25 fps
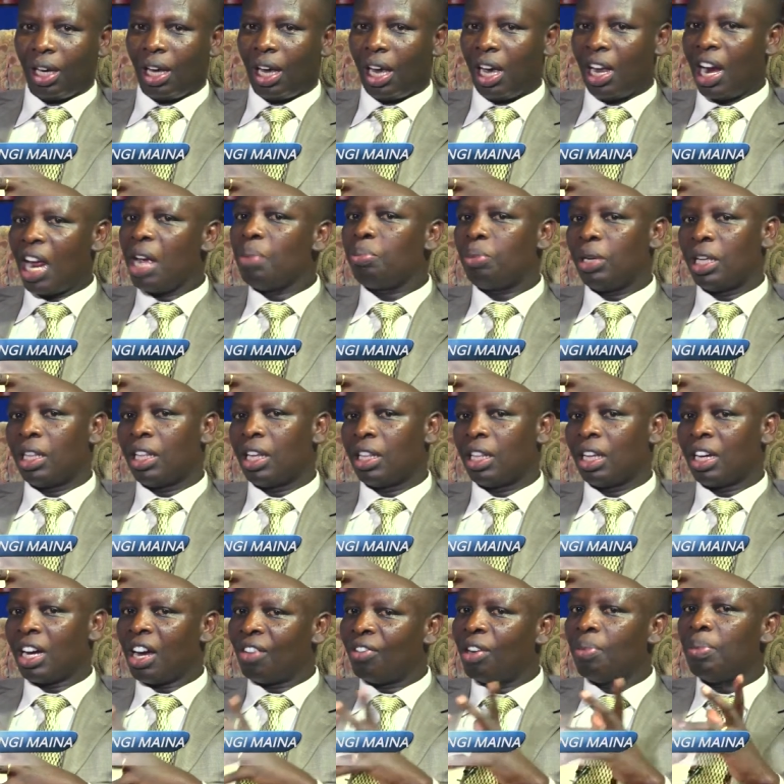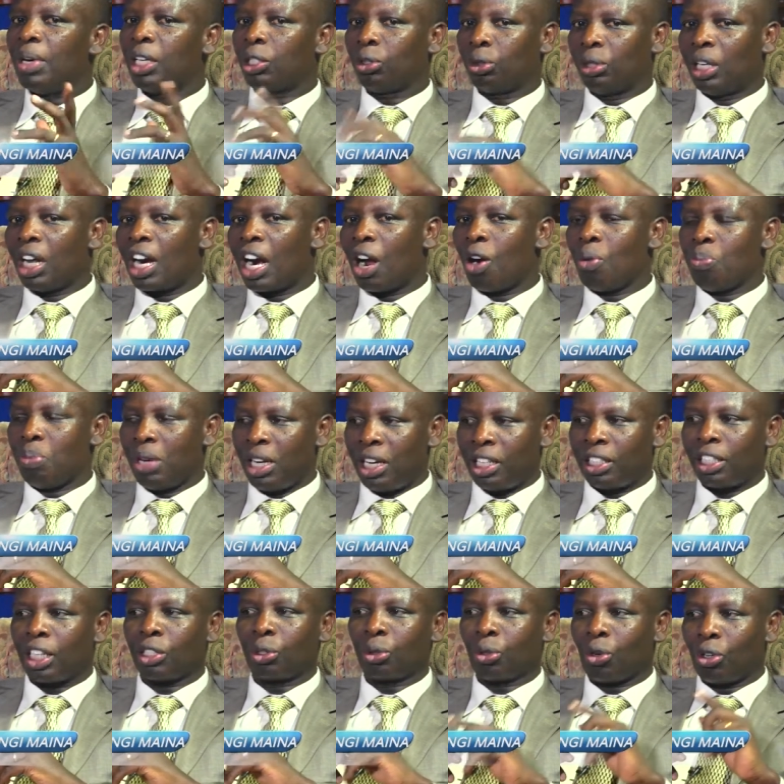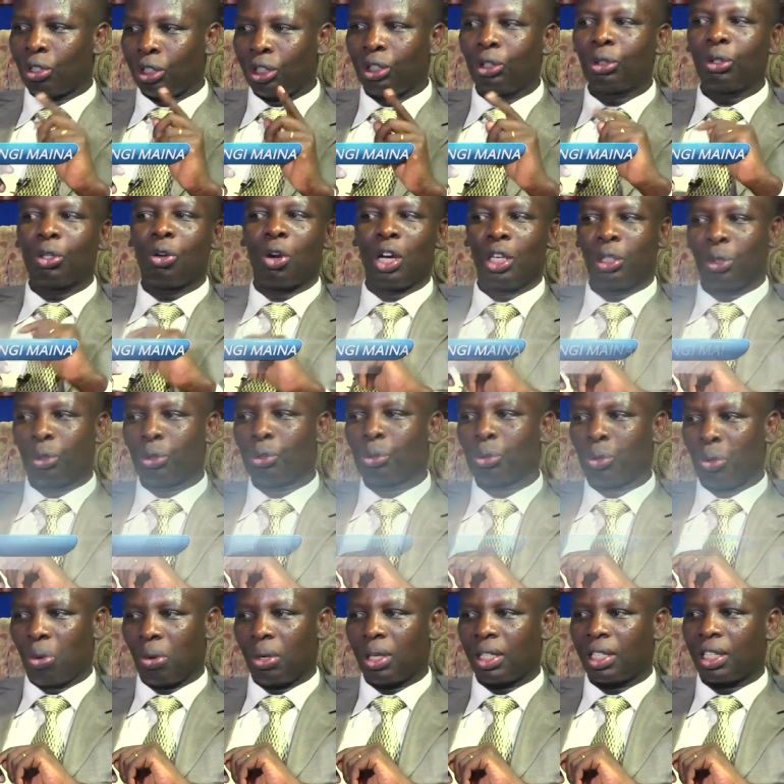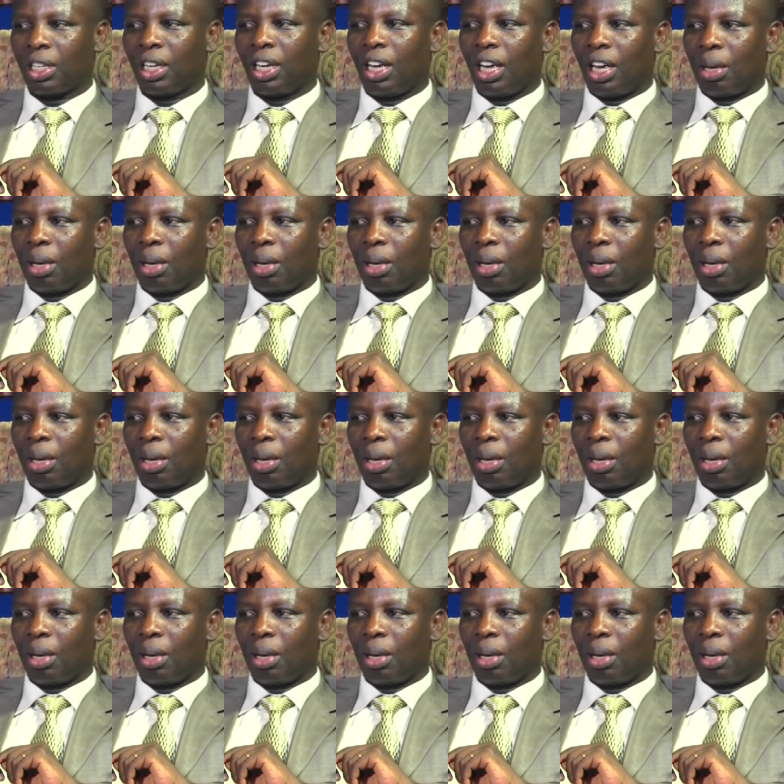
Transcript: And I pray that the government would allow ministers to continue going to schools,